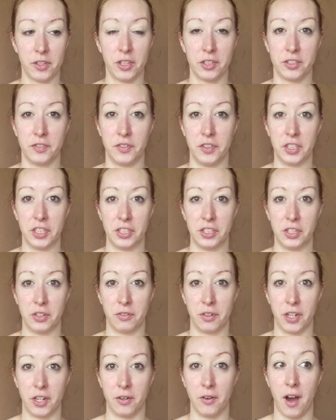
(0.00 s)
For those of you that
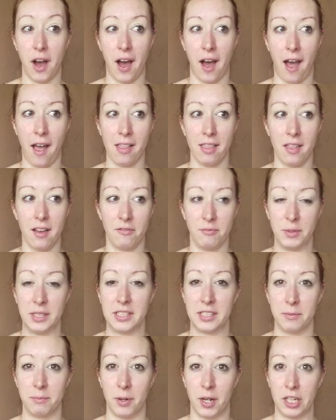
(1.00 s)
don't know, I love
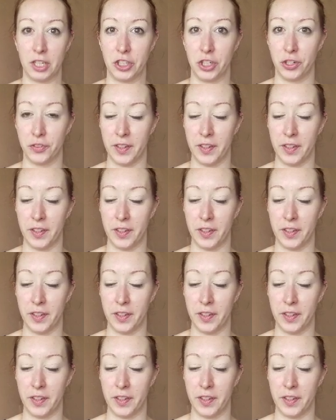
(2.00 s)
me some Bon